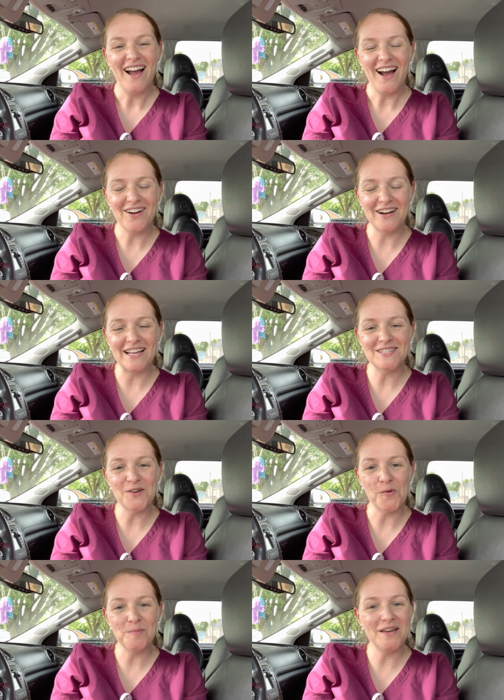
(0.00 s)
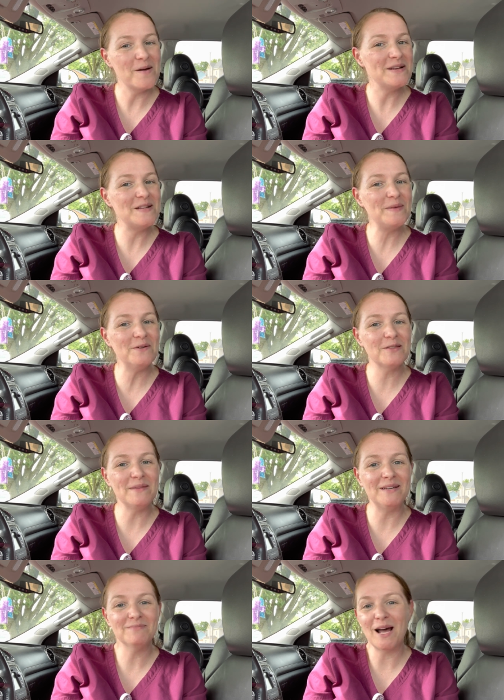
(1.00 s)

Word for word: All right, so become an N P with me.